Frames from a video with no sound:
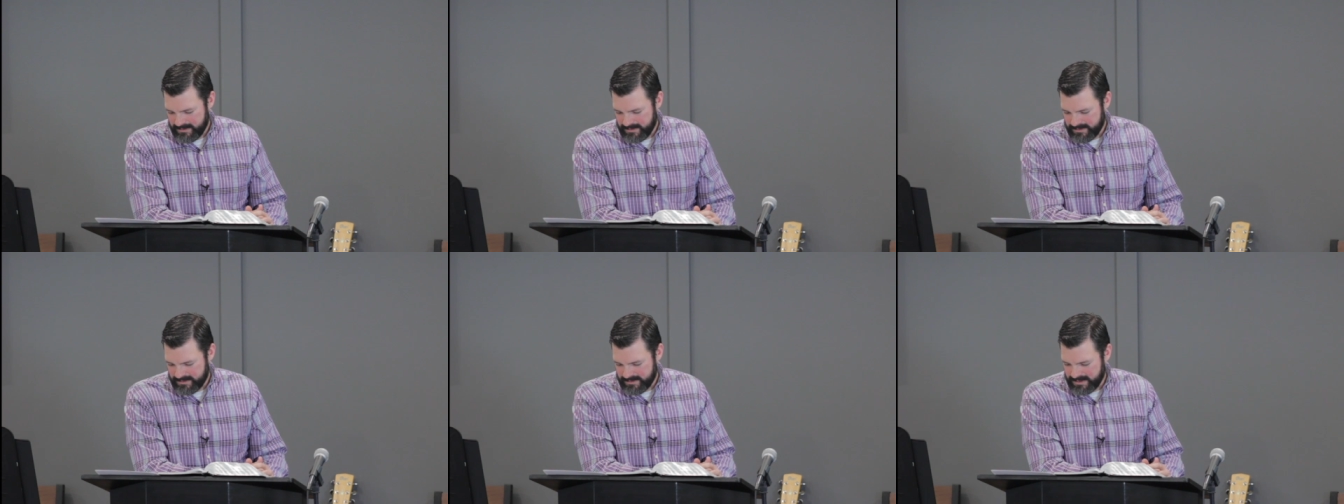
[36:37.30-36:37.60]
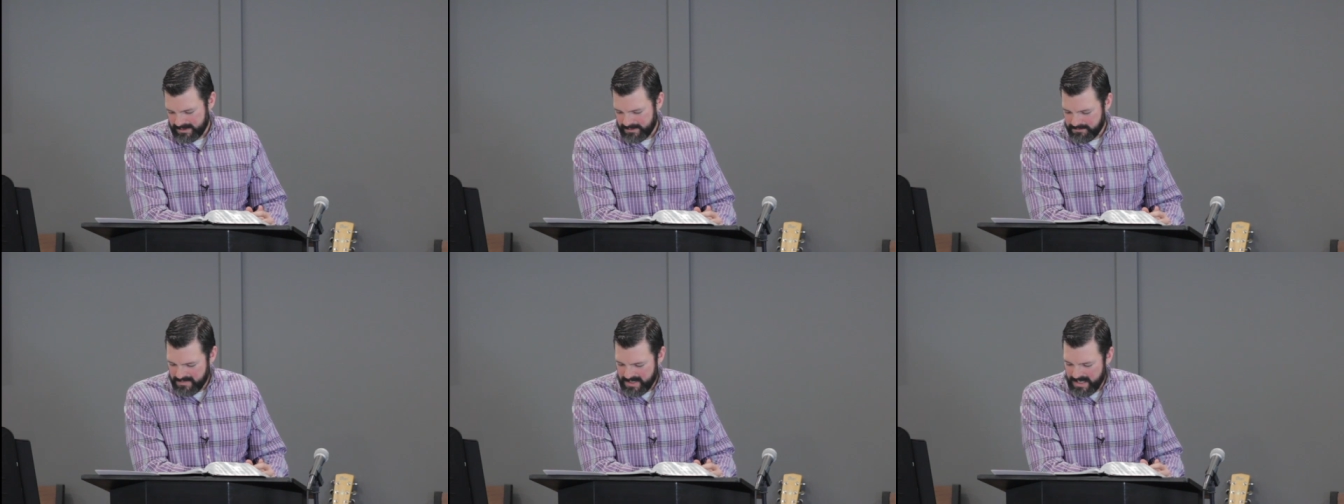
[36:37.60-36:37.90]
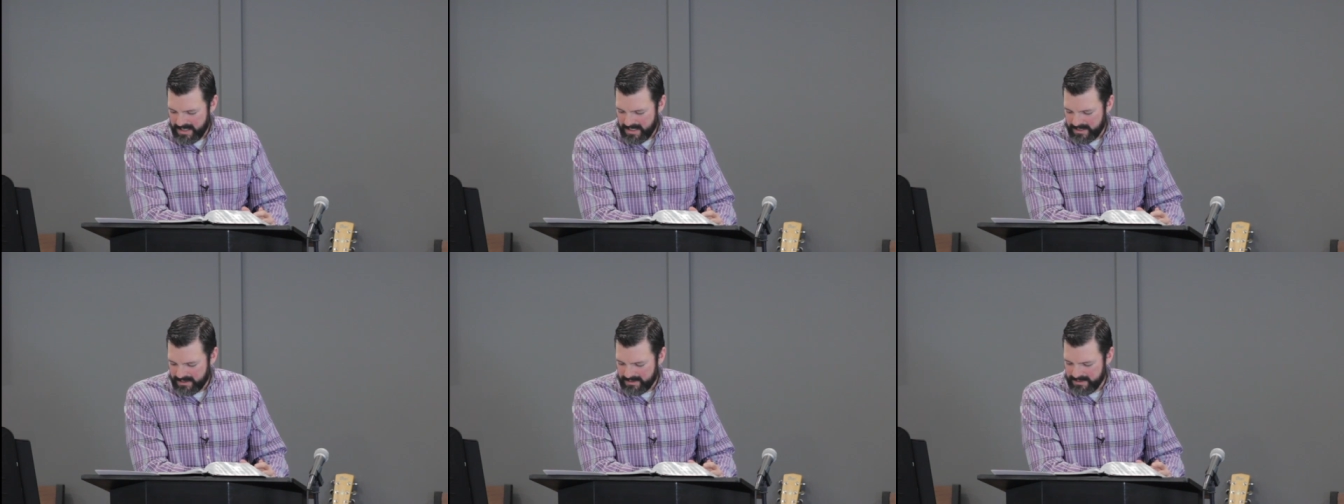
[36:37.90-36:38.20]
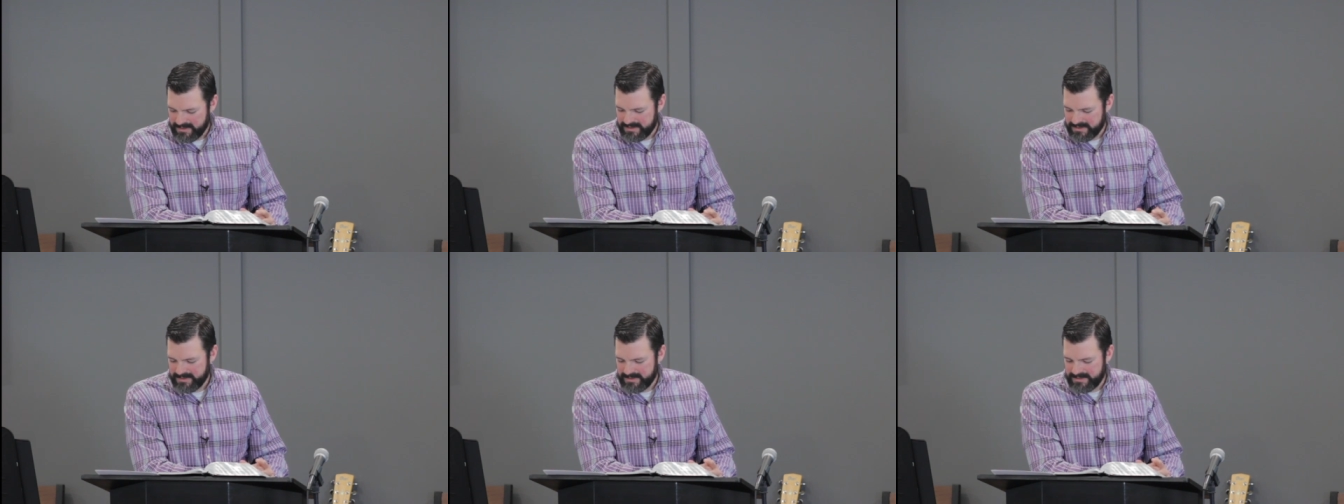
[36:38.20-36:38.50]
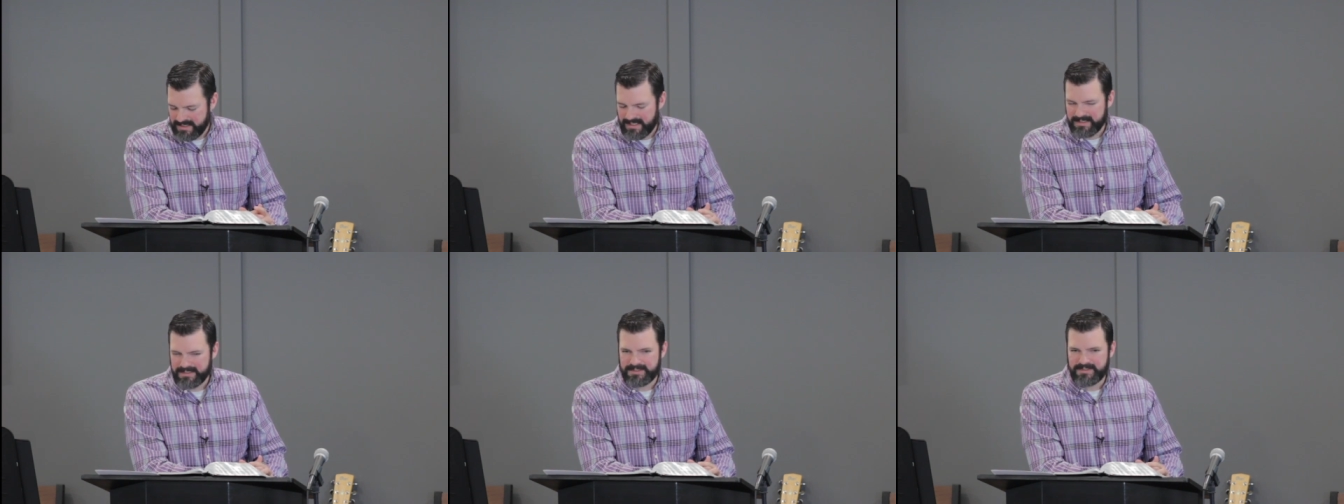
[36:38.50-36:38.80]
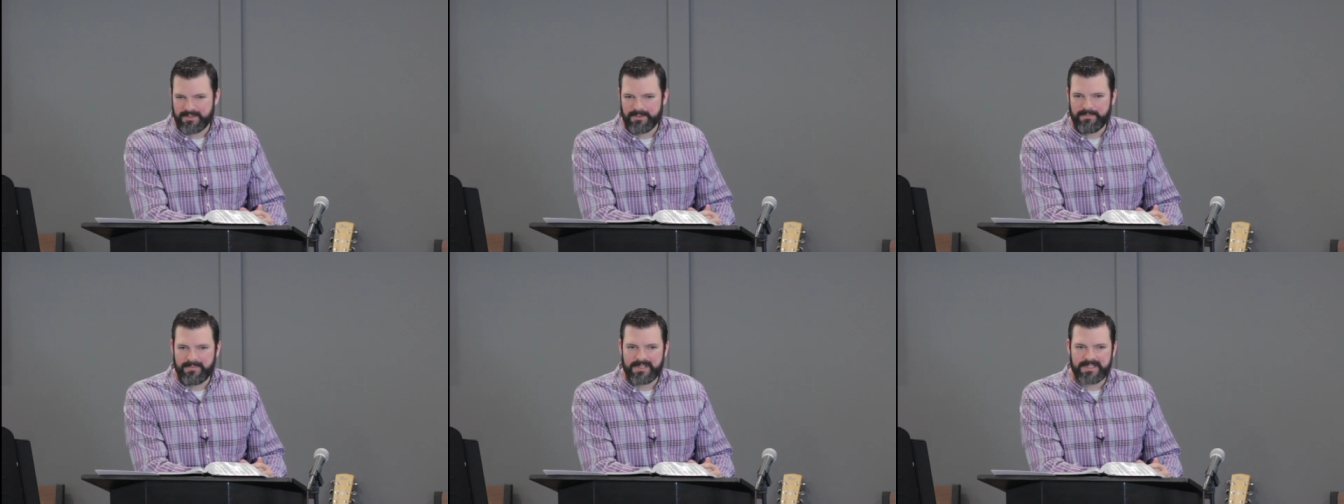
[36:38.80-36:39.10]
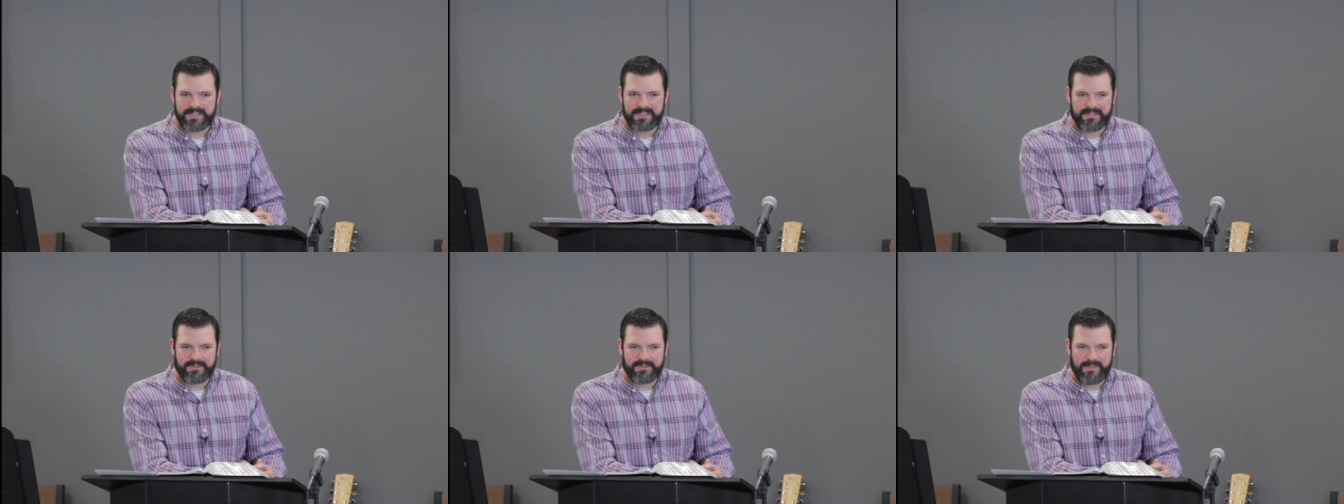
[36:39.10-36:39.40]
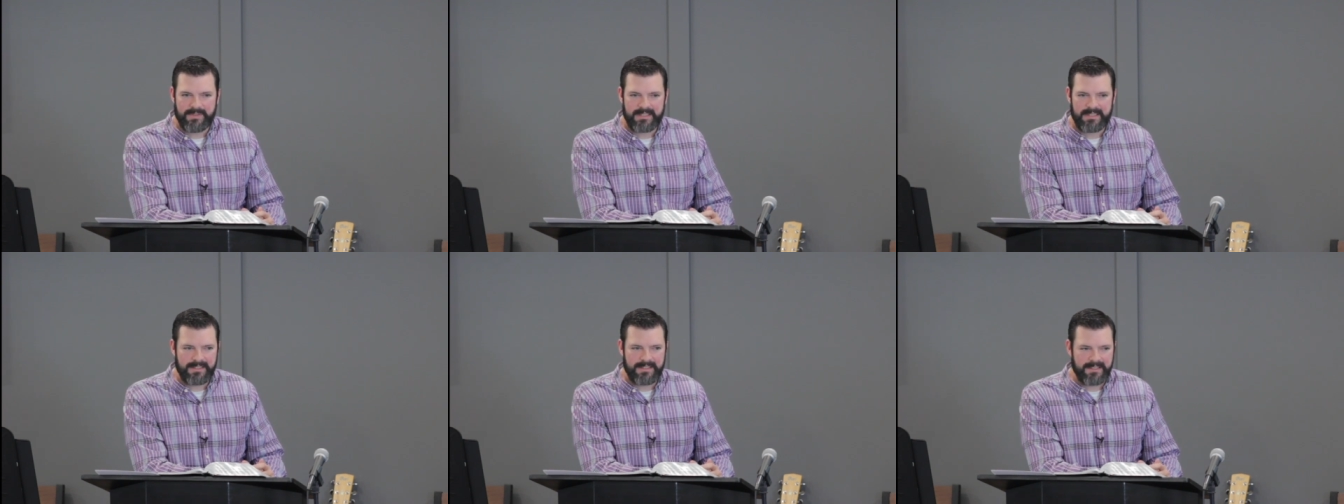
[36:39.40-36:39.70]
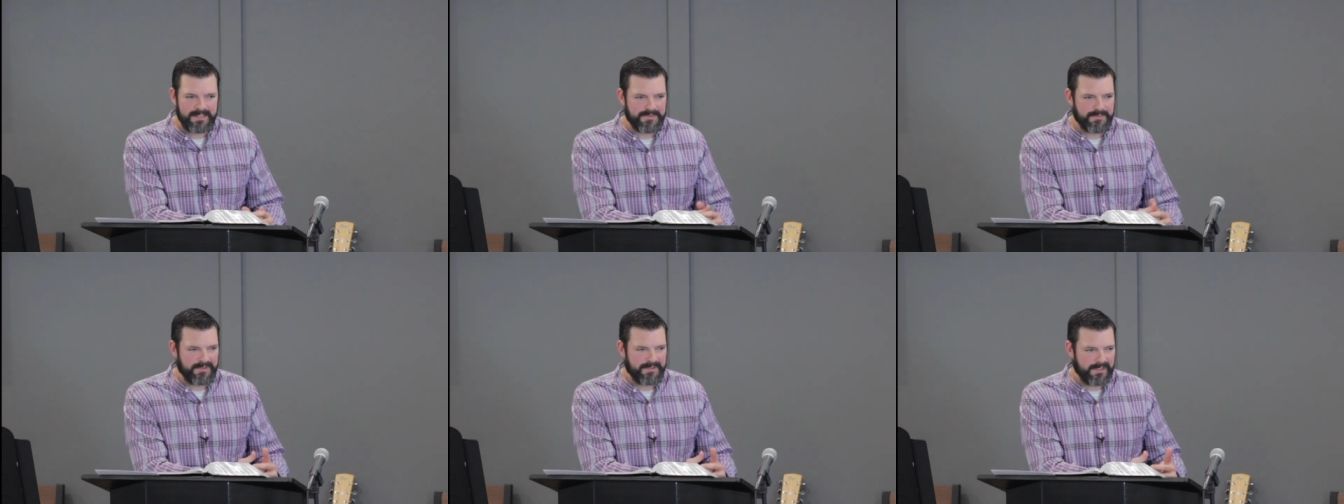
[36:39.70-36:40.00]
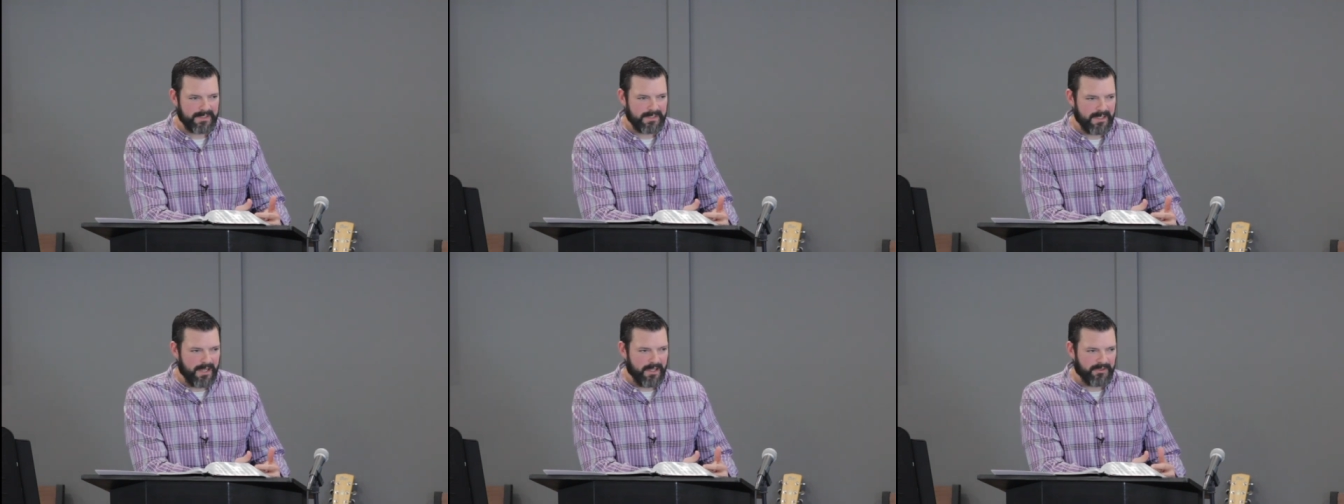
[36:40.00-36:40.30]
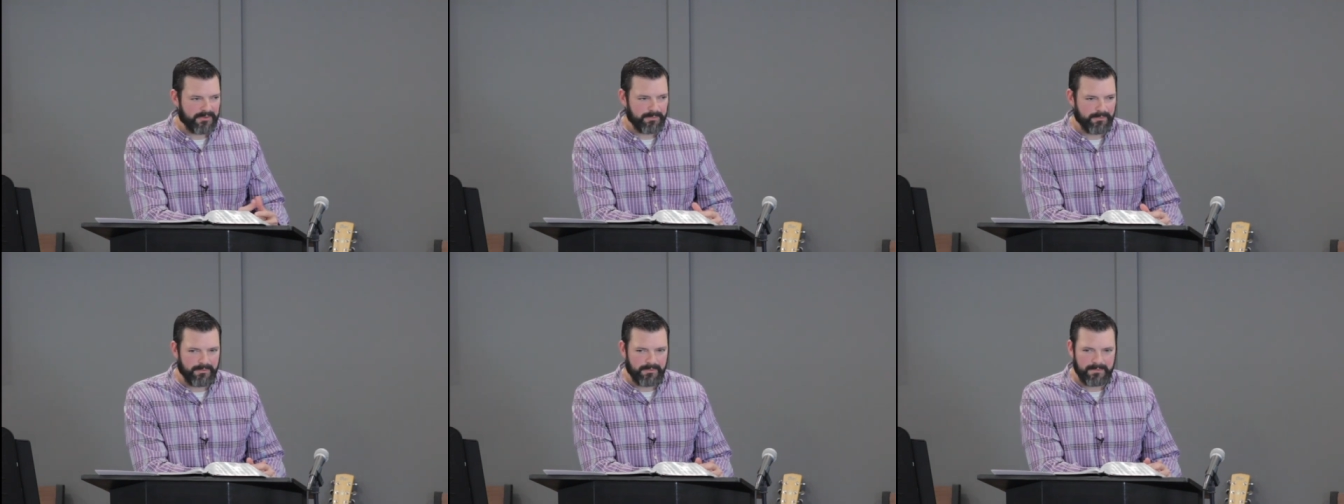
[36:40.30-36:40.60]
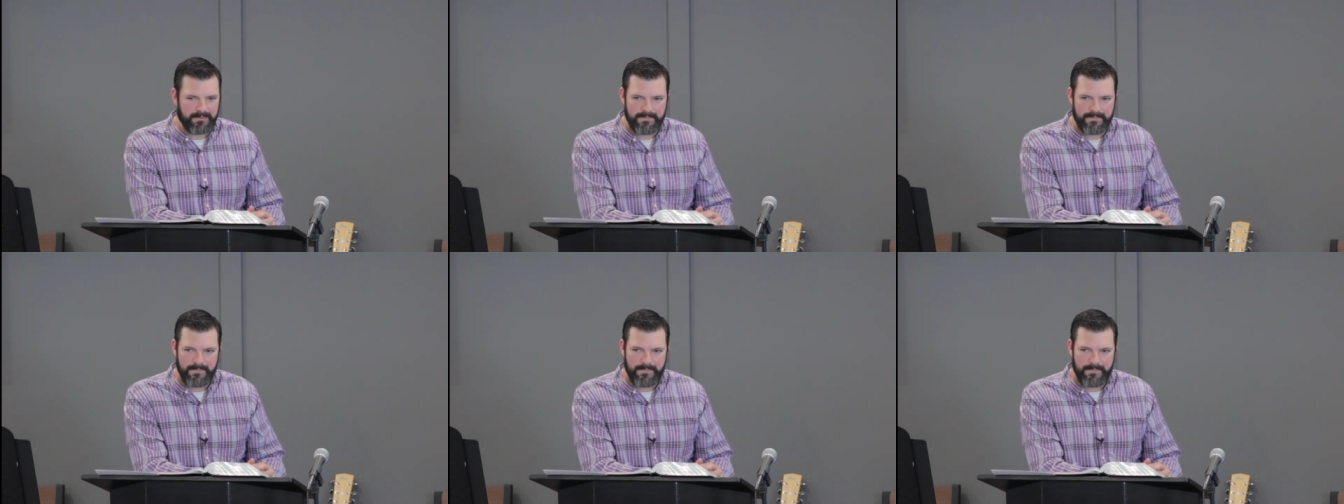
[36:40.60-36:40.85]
It's like, man, isn't that so much the way that it is with the gospel?